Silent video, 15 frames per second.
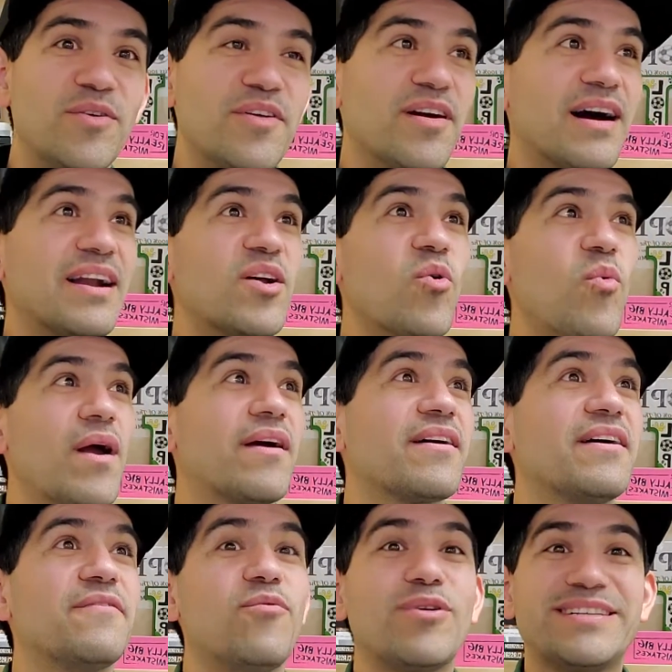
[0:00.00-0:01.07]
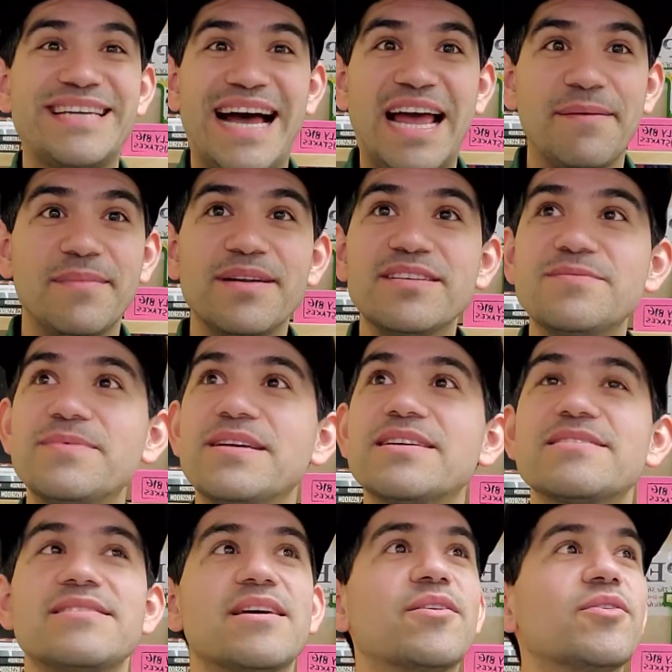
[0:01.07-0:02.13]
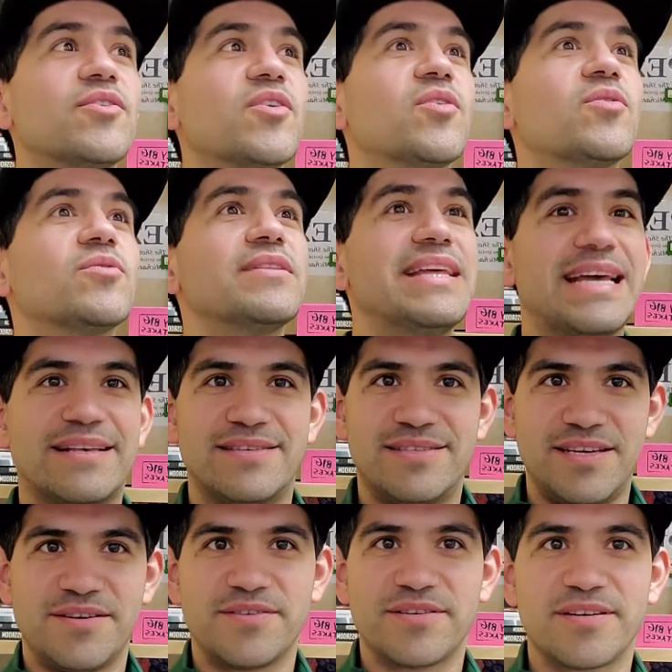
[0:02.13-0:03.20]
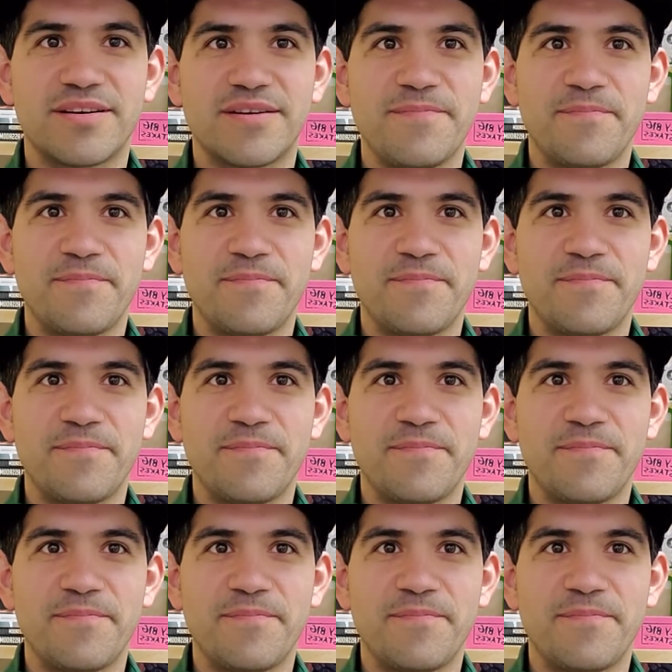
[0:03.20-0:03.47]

They're unaware of what time it is because they don't know the exterior.